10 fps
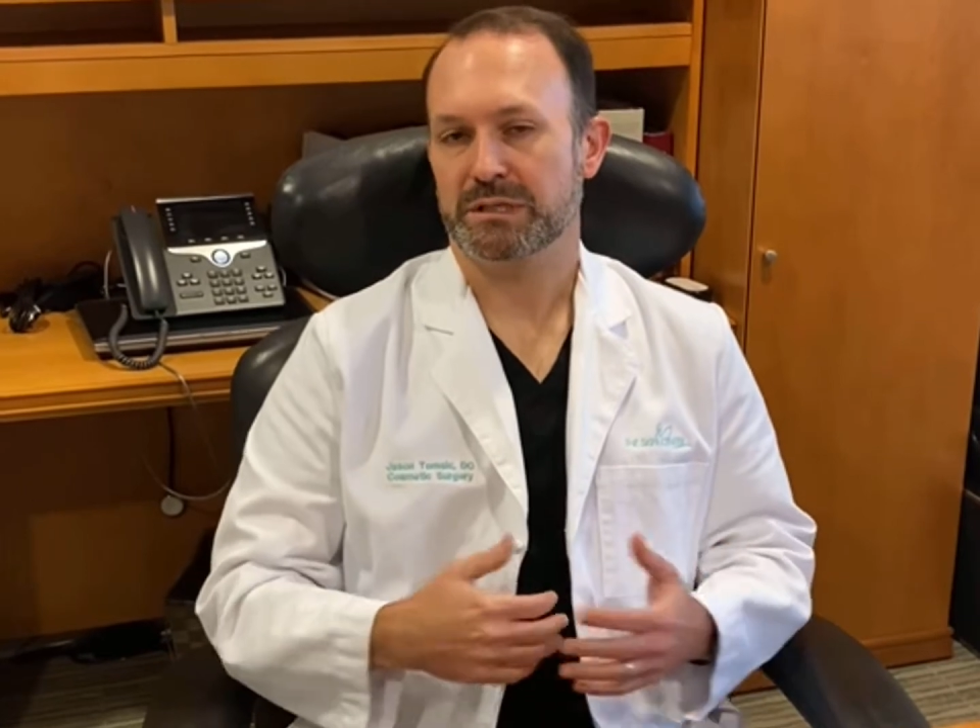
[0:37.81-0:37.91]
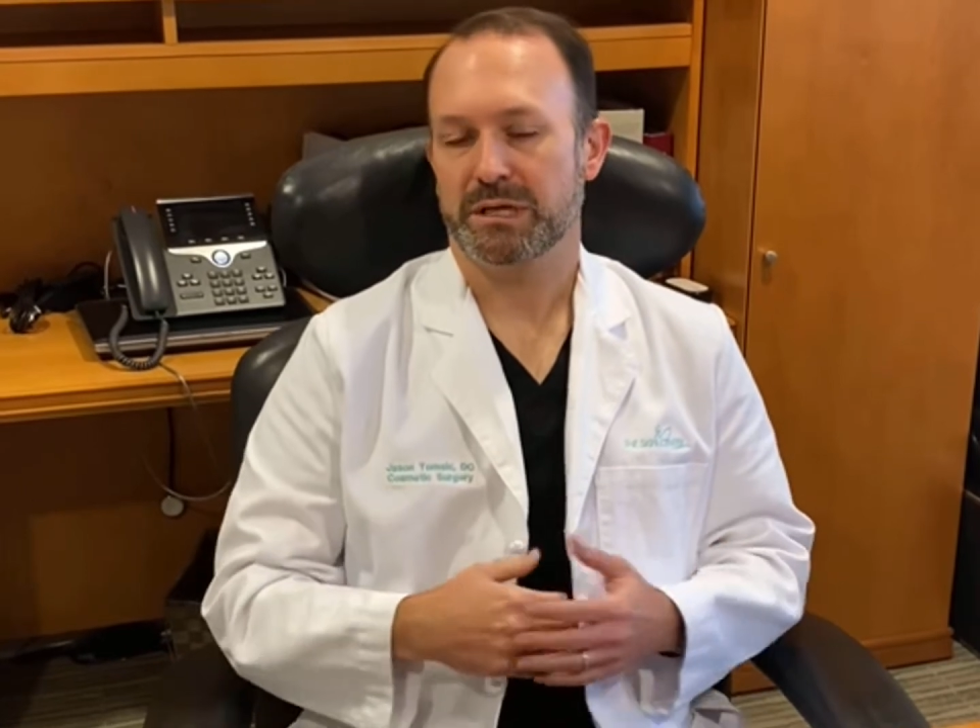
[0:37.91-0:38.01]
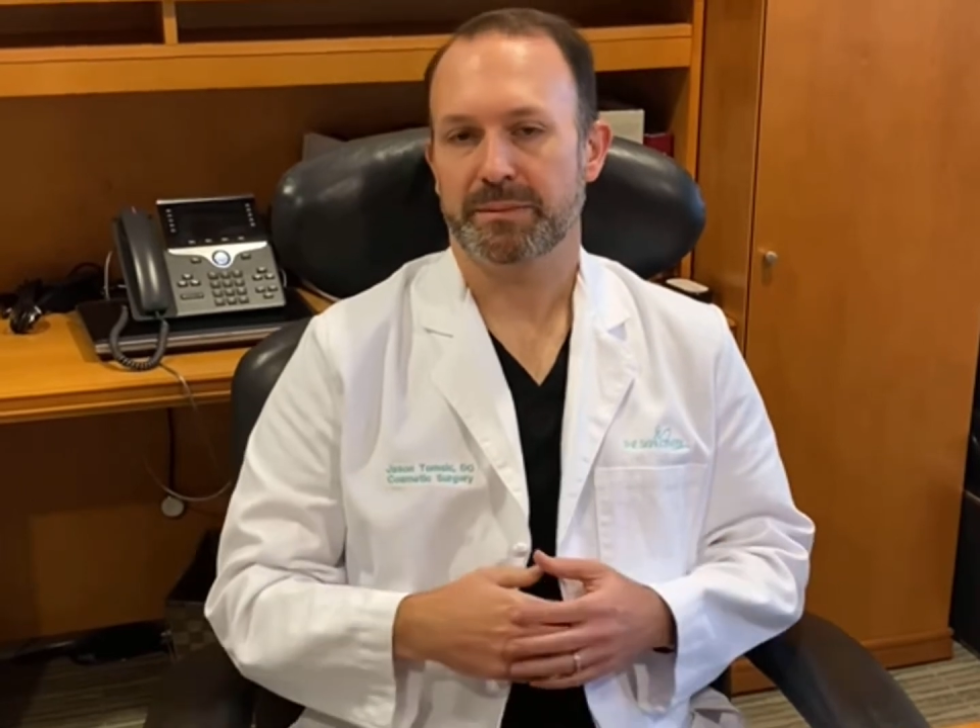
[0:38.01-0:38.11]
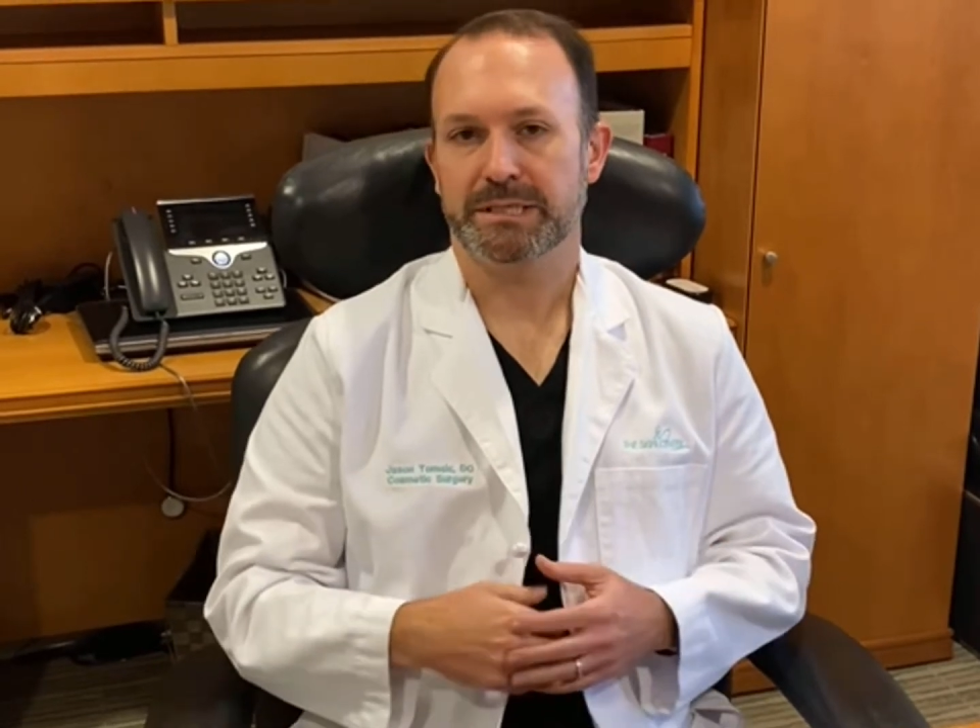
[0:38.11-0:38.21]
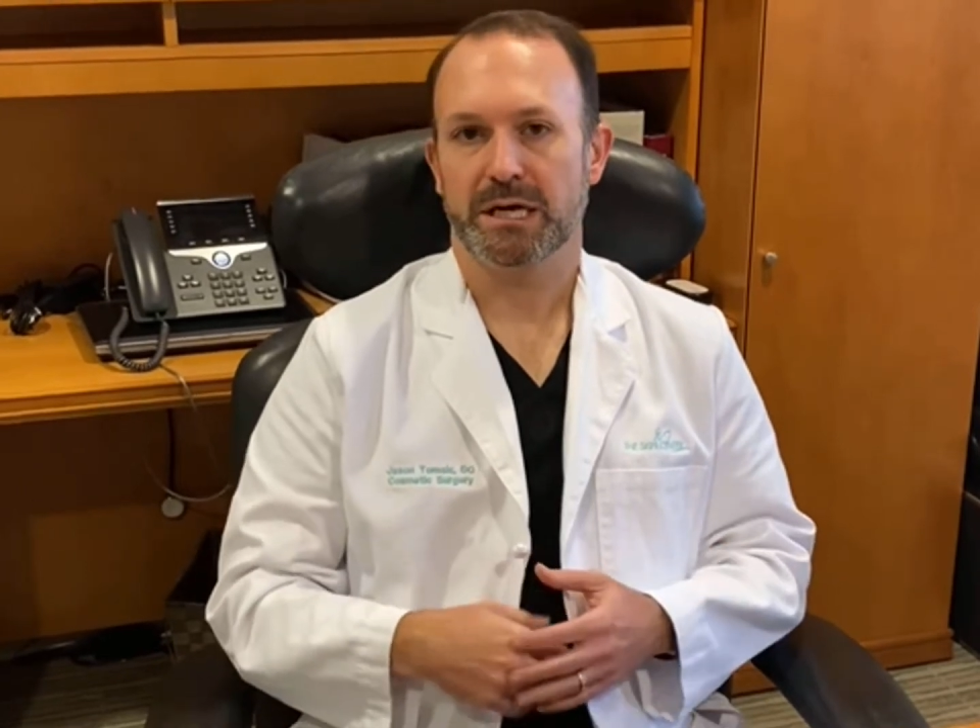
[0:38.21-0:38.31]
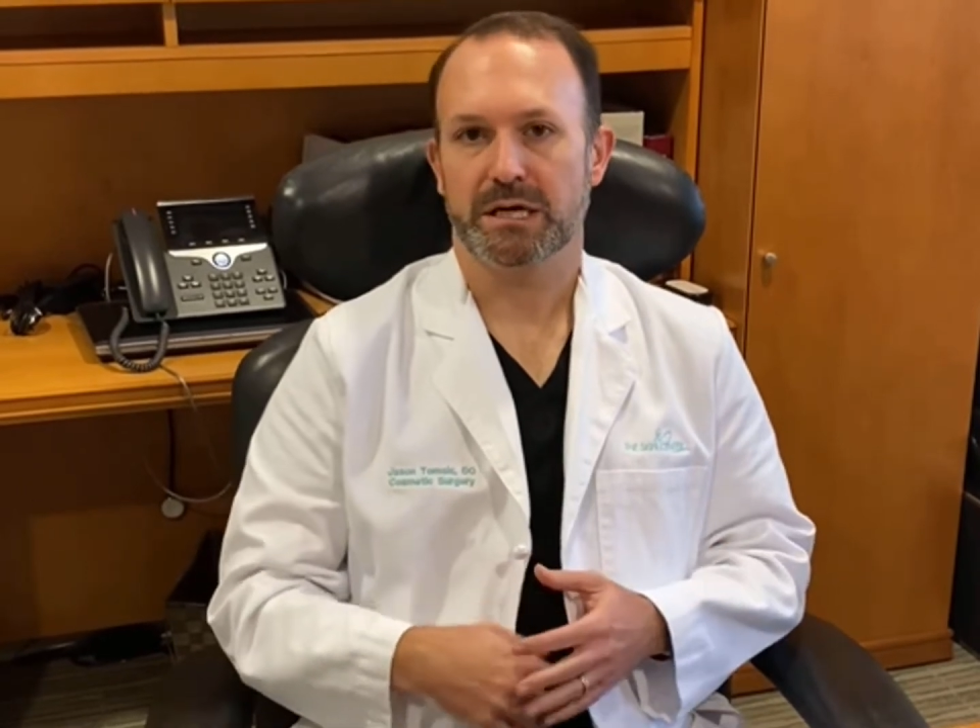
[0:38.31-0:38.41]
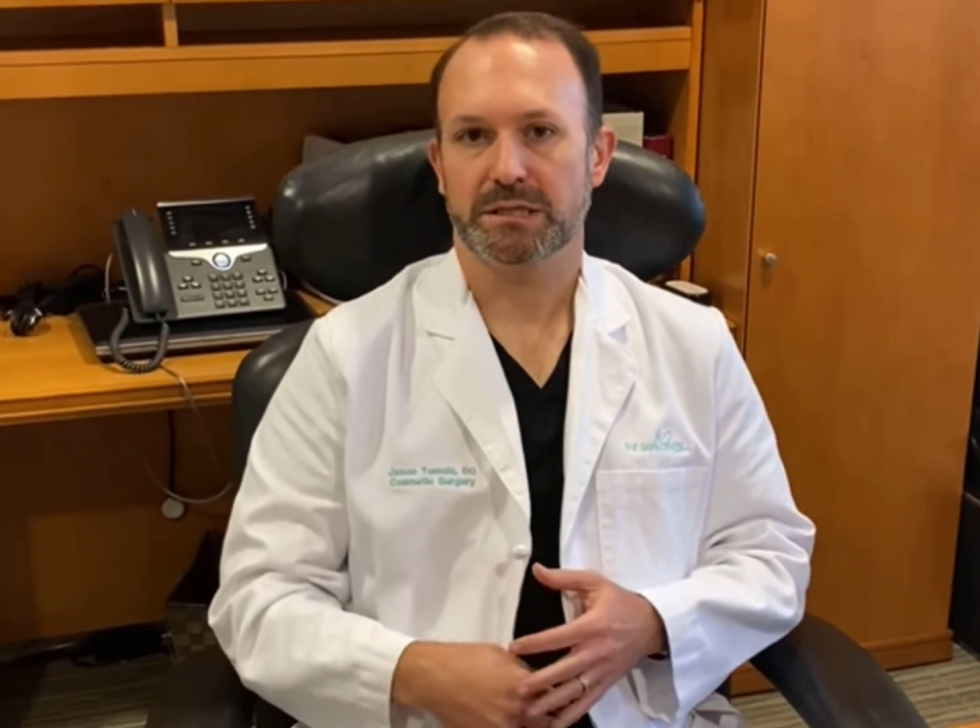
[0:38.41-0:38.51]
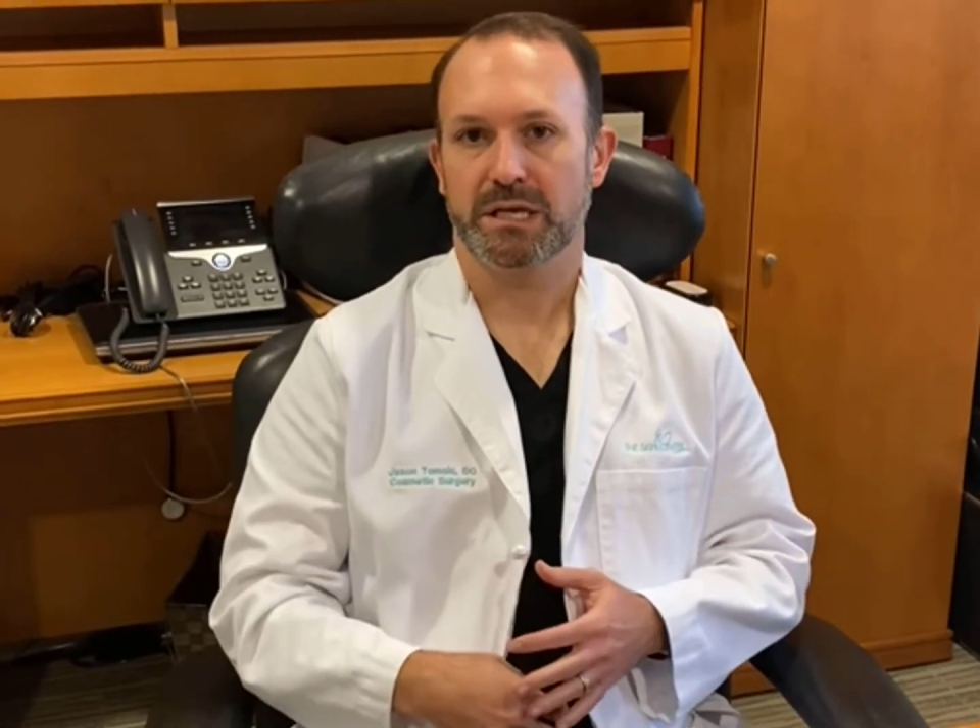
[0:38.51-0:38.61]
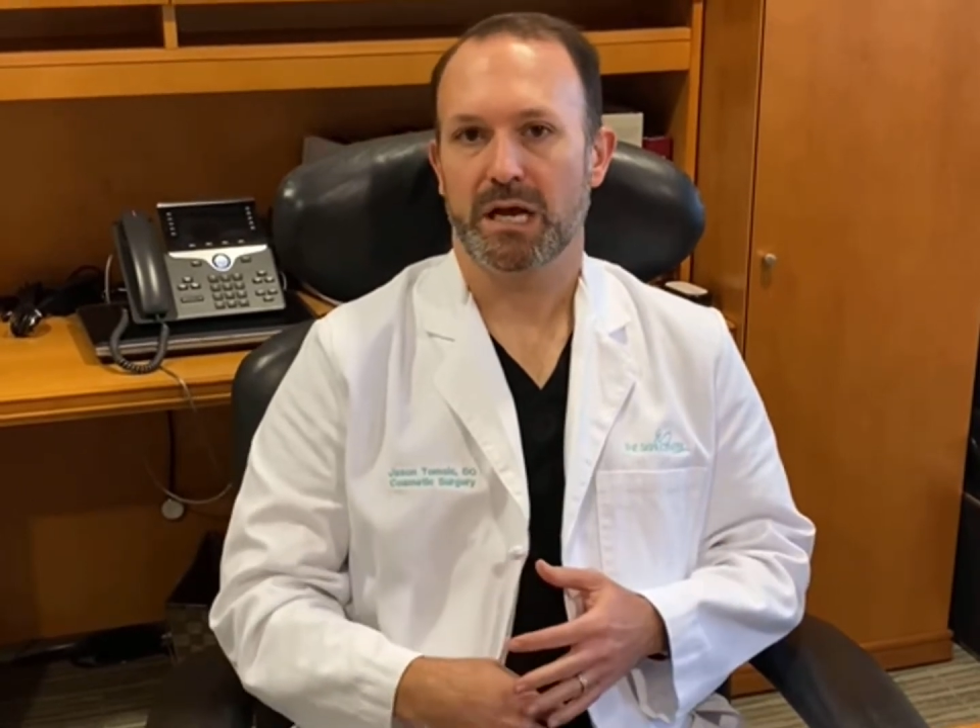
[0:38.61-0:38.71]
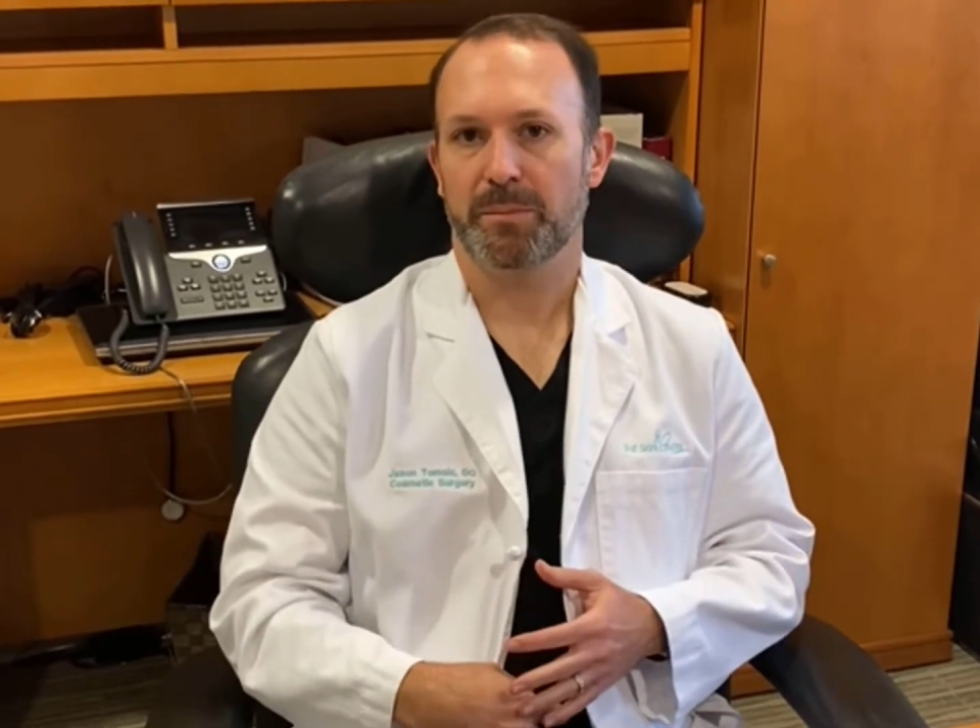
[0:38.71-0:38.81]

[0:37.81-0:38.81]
tummy tucks,